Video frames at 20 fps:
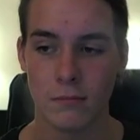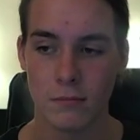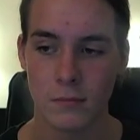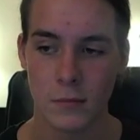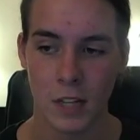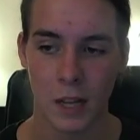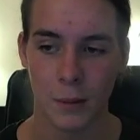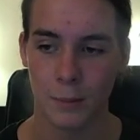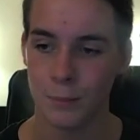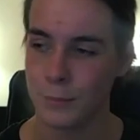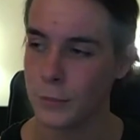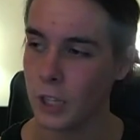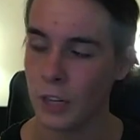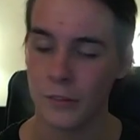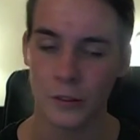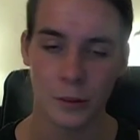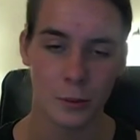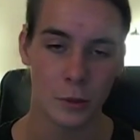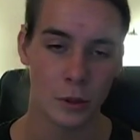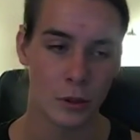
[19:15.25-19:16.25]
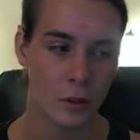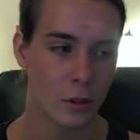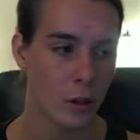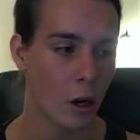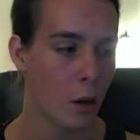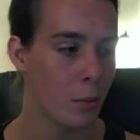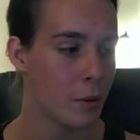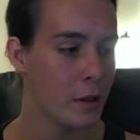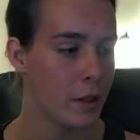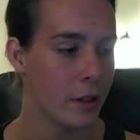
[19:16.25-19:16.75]
am comfortable and
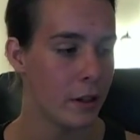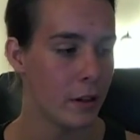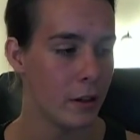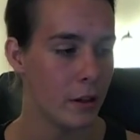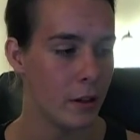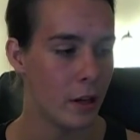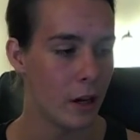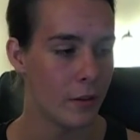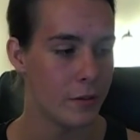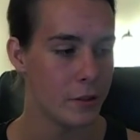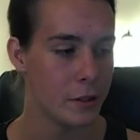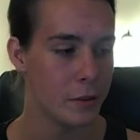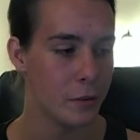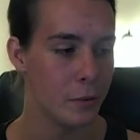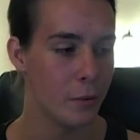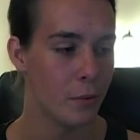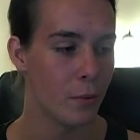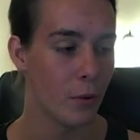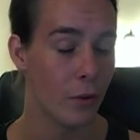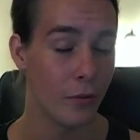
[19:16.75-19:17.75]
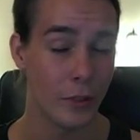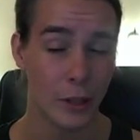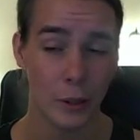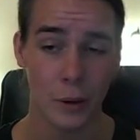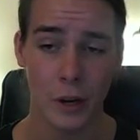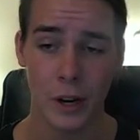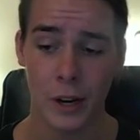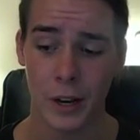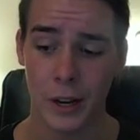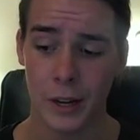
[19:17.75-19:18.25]
competent enough to review
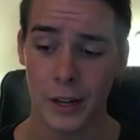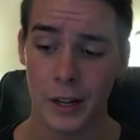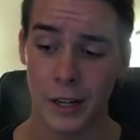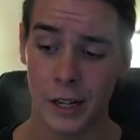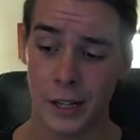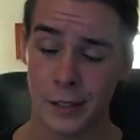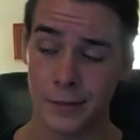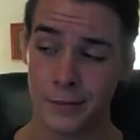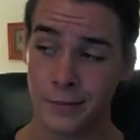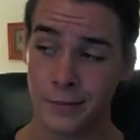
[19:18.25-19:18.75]
it, and gonna